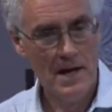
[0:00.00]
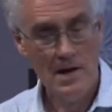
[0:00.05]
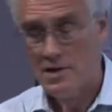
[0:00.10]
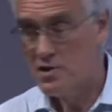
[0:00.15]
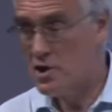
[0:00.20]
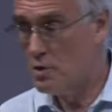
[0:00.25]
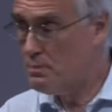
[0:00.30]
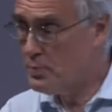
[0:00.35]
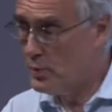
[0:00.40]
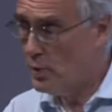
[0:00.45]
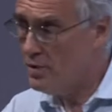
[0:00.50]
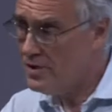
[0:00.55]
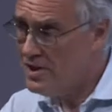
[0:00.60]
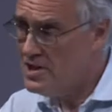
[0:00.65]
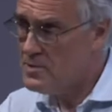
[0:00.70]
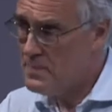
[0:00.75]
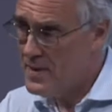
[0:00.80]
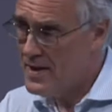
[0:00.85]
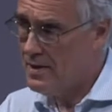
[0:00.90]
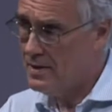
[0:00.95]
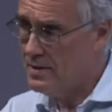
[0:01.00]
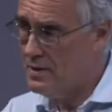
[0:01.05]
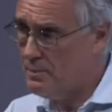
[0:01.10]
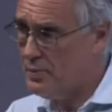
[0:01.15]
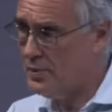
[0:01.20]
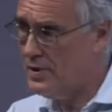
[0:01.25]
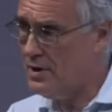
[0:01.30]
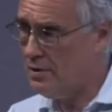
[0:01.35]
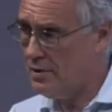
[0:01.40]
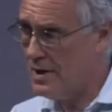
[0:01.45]
So broadly speaking, the
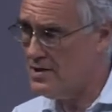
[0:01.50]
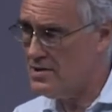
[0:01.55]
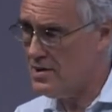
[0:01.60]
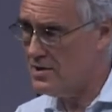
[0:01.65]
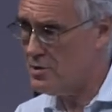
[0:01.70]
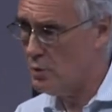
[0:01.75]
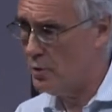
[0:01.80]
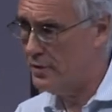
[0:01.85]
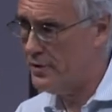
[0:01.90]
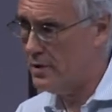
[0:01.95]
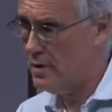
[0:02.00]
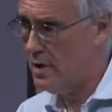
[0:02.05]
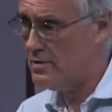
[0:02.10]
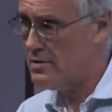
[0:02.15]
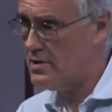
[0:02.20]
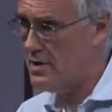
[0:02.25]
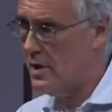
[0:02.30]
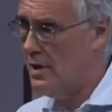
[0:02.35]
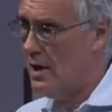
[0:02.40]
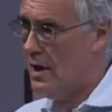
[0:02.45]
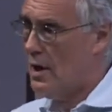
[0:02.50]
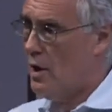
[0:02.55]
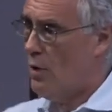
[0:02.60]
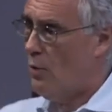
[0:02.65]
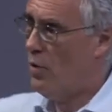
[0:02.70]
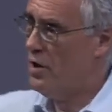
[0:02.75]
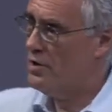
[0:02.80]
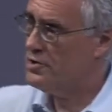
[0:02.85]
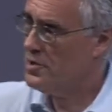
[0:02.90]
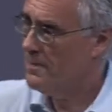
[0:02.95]
pre-crisis orthodoxy
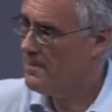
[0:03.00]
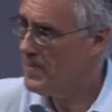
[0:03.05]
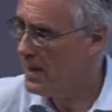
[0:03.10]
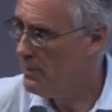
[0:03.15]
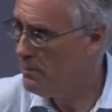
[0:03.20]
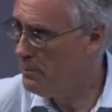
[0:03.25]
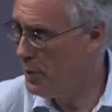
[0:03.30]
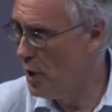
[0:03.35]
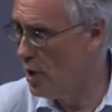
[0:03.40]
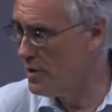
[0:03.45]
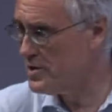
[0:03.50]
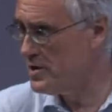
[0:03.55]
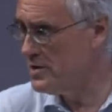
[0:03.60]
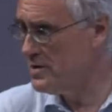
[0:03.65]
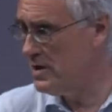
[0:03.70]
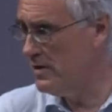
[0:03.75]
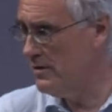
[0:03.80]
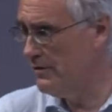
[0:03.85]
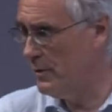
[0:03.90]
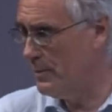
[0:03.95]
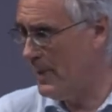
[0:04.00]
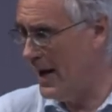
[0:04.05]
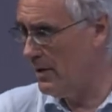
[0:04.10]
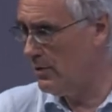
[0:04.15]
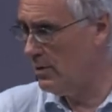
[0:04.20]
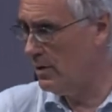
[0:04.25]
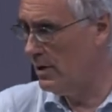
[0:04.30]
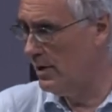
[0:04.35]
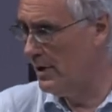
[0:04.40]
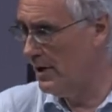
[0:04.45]
was positive
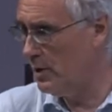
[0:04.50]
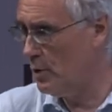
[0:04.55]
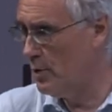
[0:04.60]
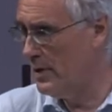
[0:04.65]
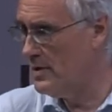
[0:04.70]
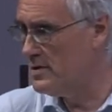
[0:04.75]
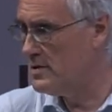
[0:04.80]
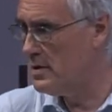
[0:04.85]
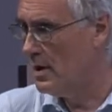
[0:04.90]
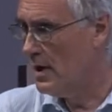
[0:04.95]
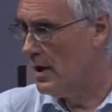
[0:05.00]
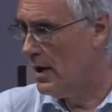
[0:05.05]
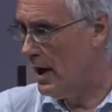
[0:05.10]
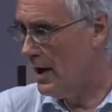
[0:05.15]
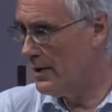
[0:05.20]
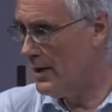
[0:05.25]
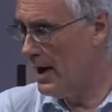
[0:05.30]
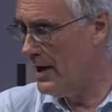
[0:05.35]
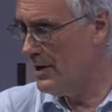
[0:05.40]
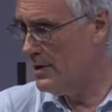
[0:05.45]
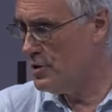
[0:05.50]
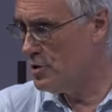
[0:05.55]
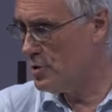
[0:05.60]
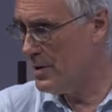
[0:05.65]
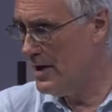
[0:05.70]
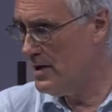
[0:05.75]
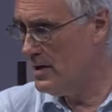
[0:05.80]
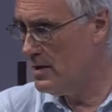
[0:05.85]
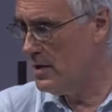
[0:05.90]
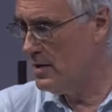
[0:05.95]
about liquid and highly
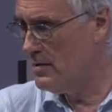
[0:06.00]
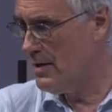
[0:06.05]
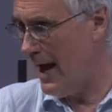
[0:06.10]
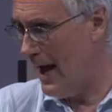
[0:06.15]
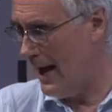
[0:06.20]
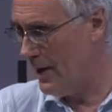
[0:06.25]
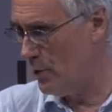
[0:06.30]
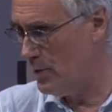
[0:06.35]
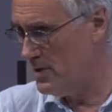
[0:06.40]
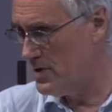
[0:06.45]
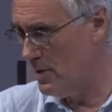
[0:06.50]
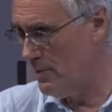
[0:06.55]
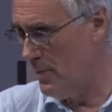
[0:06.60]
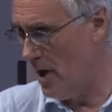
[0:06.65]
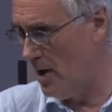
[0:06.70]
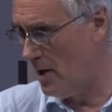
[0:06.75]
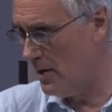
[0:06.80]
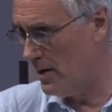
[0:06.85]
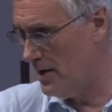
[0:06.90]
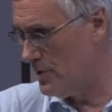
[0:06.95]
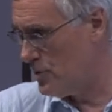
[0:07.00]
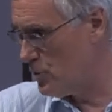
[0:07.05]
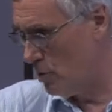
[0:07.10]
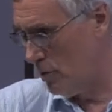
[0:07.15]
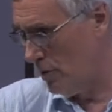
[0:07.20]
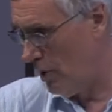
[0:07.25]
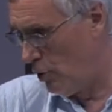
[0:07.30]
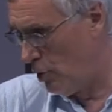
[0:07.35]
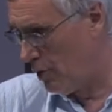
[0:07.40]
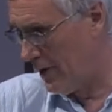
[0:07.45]
traded equity markets
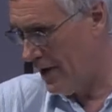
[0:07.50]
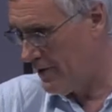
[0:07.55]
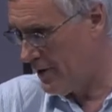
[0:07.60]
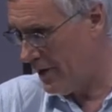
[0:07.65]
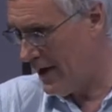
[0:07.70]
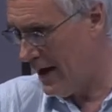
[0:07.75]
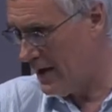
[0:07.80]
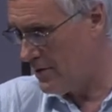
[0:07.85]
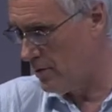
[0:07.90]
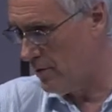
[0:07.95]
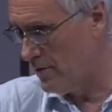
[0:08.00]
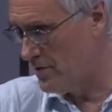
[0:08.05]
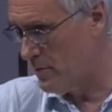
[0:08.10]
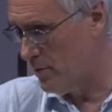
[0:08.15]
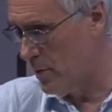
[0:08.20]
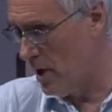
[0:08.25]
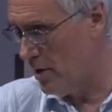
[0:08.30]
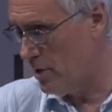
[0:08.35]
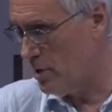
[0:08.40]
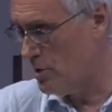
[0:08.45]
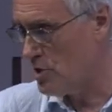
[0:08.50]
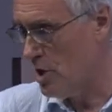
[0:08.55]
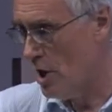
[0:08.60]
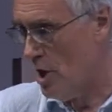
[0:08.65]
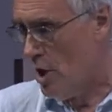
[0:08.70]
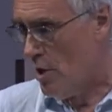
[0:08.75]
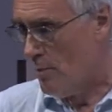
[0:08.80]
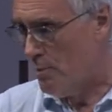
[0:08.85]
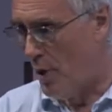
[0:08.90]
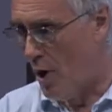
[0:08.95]
or all other categories of markets,
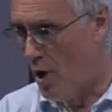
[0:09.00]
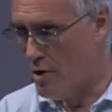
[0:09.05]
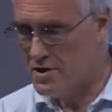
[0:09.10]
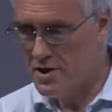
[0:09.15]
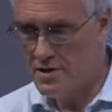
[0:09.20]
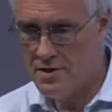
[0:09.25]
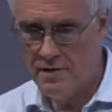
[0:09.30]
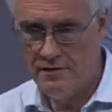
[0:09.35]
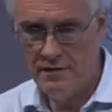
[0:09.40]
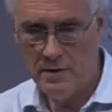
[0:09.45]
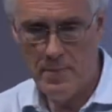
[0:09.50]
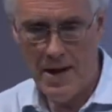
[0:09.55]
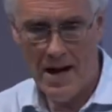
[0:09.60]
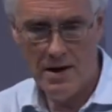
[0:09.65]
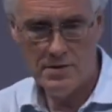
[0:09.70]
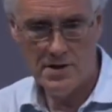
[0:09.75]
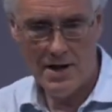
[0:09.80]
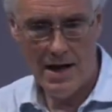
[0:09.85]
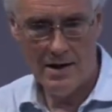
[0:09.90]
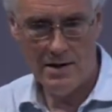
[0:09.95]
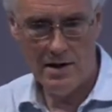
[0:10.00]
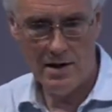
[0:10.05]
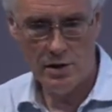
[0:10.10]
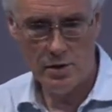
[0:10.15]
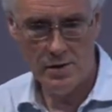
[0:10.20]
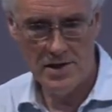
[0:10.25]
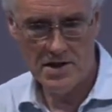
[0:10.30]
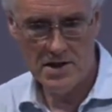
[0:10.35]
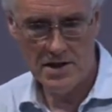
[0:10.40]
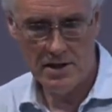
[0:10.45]
positive about an
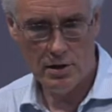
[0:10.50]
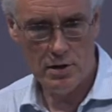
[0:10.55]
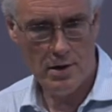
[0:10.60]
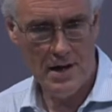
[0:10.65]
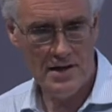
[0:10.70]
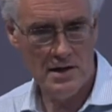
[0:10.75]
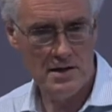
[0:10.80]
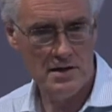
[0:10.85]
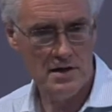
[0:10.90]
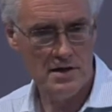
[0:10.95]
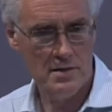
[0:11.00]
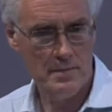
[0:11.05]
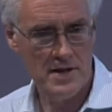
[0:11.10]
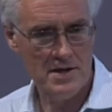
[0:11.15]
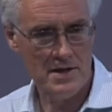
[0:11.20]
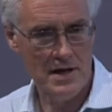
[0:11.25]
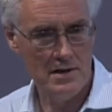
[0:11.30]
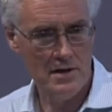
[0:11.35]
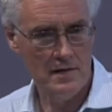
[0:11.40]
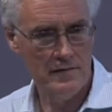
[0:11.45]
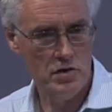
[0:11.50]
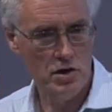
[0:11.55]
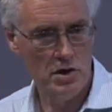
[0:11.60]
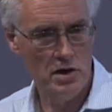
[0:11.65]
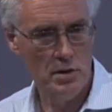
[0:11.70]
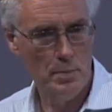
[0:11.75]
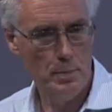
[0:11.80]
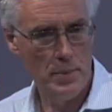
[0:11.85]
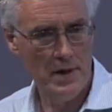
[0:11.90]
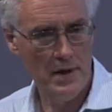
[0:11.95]
increase in credit as a percent of
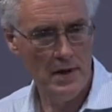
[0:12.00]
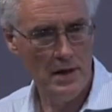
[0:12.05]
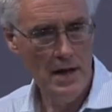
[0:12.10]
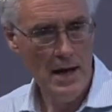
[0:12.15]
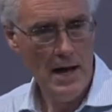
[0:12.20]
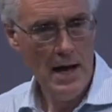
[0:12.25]
GDP,